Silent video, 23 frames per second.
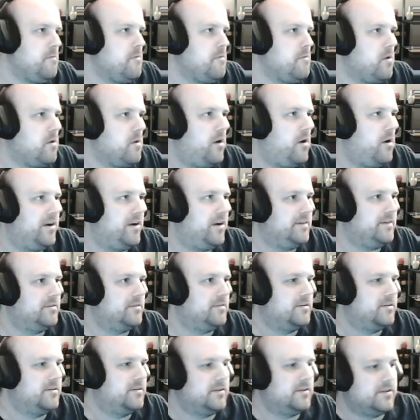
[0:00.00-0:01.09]
All right.
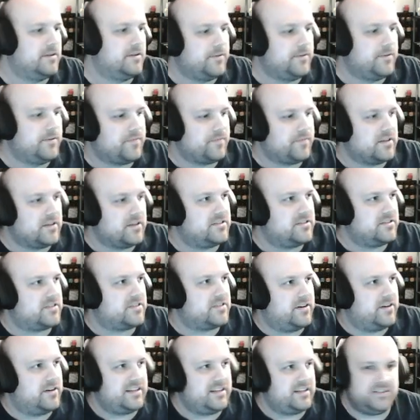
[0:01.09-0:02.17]
So let's go ahead
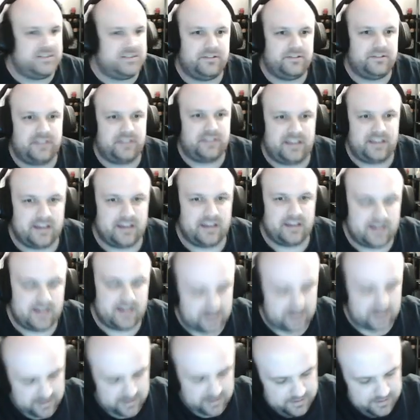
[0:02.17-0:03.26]
and do the